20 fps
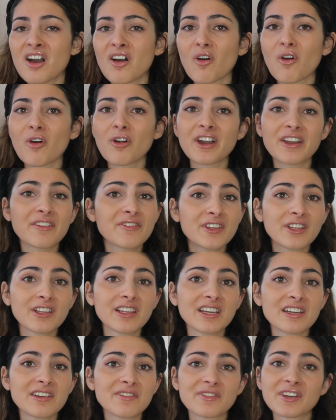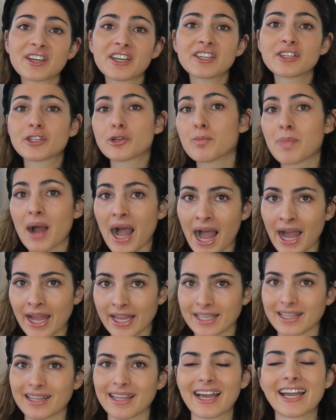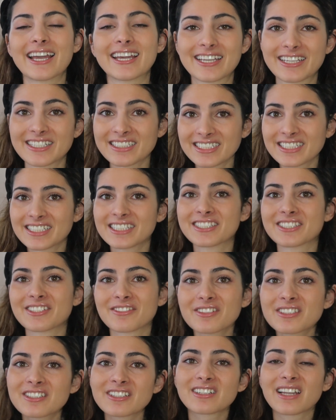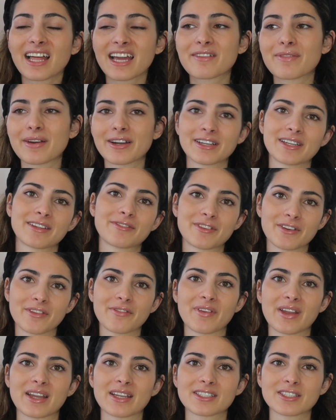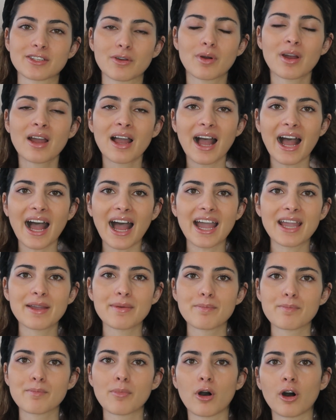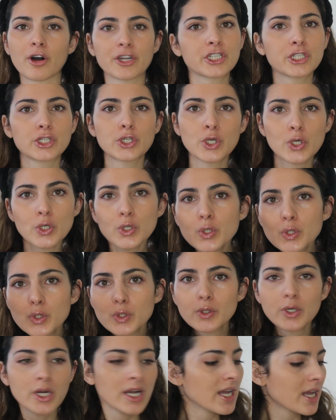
or if you live in Dubai, like those are like very different things. So I bought two